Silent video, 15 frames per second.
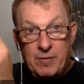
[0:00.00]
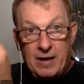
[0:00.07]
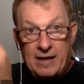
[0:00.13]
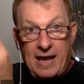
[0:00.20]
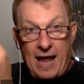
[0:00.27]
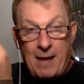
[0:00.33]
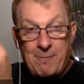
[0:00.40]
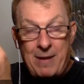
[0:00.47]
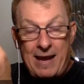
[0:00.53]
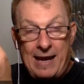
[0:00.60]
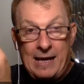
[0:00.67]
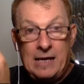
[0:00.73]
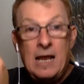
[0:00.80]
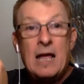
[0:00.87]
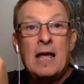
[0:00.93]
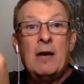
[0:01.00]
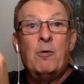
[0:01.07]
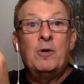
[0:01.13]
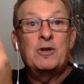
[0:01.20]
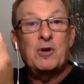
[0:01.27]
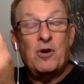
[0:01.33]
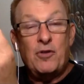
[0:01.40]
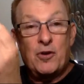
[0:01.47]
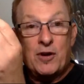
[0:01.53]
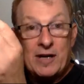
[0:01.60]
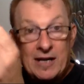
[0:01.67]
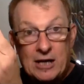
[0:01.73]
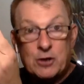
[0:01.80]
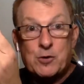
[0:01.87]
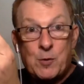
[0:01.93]
uh, campaign, which uh, they're going
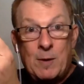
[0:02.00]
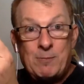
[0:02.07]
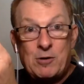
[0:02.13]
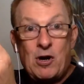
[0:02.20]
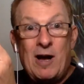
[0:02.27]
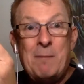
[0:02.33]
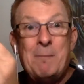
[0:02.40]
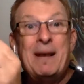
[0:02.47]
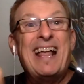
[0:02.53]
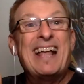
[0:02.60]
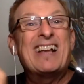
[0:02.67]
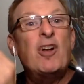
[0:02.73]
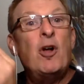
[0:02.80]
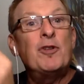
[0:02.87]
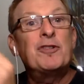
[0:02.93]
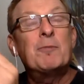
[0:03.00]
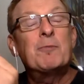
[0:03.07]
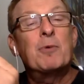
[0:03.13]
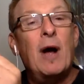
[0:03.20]
to get dripped on. But I can also